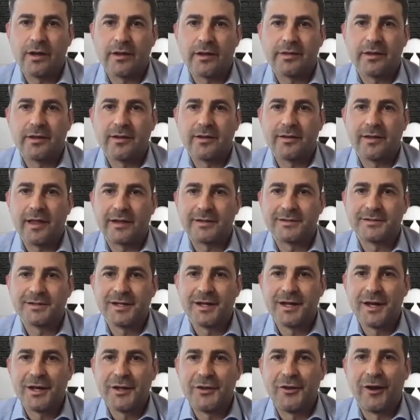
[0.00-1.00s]
I think
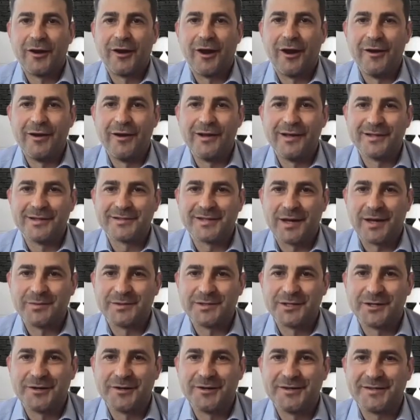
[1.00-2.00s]
that's not only in
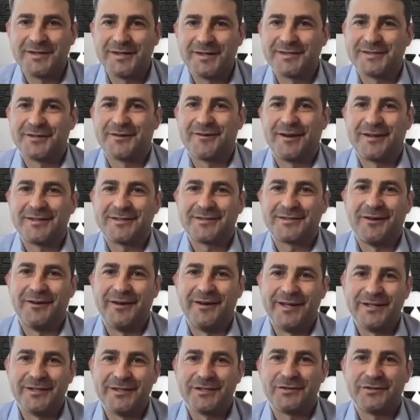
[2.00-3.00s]
cybersecurity, it's across the
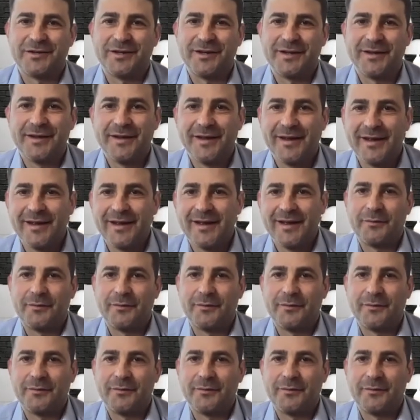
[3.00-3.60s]
whole industry.